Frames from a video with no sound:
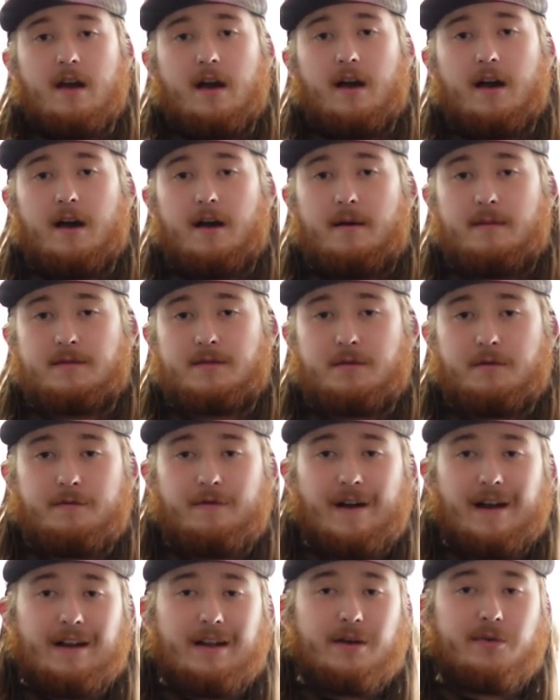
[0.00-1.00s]
Um, so
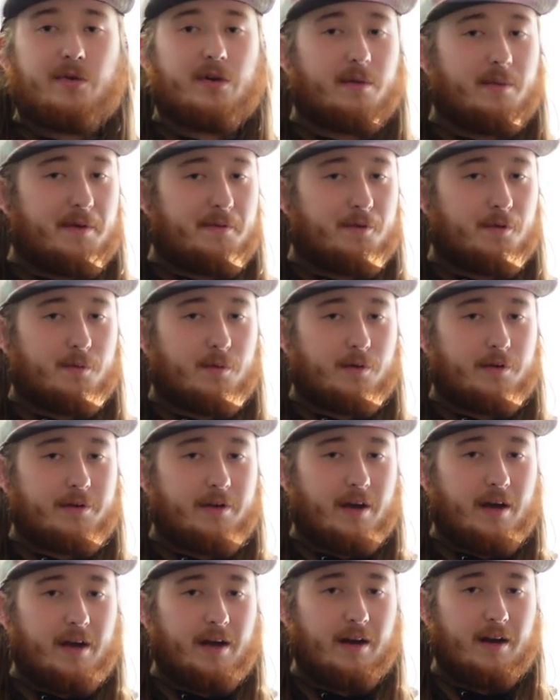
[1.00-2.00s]
finally we're gonna be full bolt
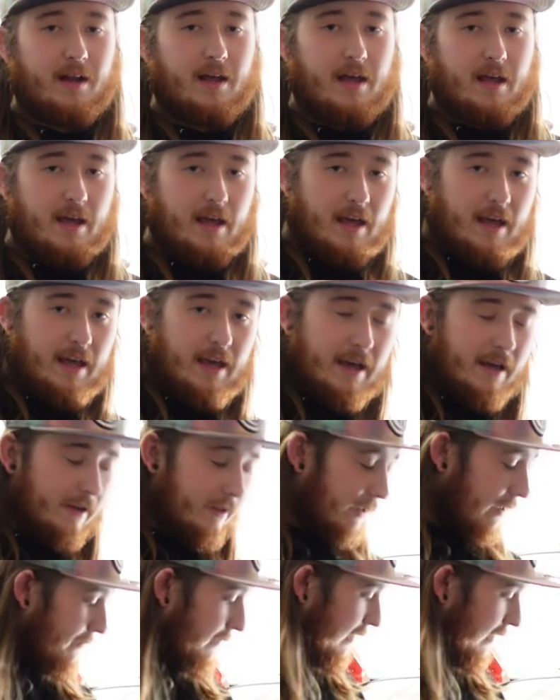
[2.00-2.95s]
on, and let